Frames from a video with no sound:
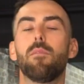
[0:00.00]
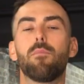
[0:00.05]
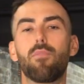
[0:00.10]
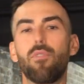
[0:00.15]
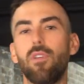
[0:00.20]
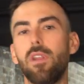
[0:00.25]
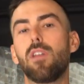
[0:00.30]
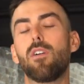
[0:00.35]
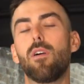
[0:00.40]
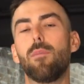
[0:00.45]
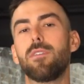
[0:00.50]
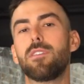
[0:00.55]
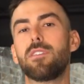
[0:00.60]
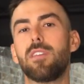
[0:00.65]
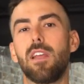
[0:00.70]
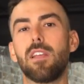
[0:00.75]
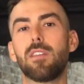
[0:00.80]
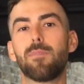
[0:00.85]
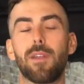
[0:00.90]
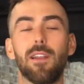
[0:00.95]
Pretty common
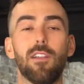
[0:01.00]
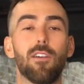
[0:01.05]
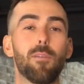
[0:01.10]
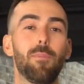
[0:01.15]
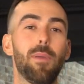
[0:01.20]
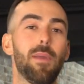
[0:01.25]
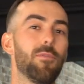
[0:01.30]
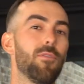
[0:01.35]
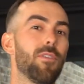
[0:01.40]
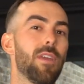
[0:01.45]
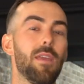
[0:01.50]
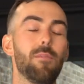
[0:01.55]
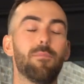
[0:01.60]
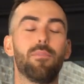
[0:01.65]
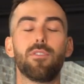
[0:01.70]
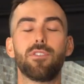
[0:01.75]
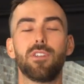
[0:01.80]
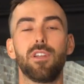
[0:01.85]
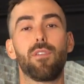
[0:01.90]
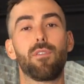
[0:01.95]
sense, but a lot of people keep
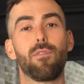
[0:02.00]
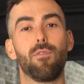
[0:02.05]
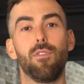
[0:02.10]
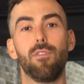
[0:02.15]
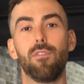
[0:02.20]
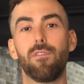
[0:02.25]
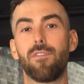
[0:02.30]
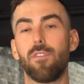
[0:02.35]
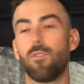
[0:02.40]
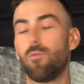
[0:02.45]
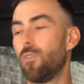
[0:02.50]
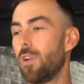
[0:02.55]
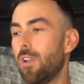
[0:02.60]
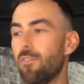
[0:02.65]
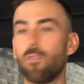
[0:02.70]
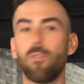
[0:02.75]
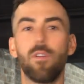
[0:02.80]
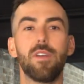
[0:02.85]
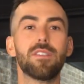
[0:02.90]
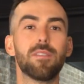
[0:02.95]
pushing through for
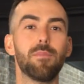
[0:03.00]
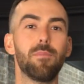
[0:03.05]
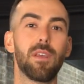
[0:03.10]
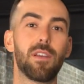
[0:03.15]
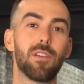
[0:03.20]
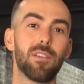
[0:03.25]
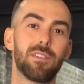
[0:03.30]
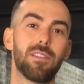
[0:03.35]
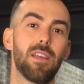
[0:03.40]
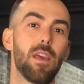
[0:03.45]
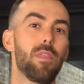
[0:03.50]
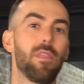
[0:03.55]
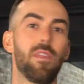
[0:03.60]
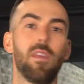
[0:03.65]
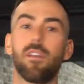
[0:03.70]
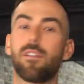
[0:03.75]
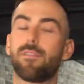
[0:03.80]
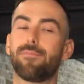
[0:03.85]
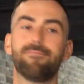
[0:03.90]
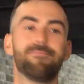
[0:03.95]
whatever reason because they think,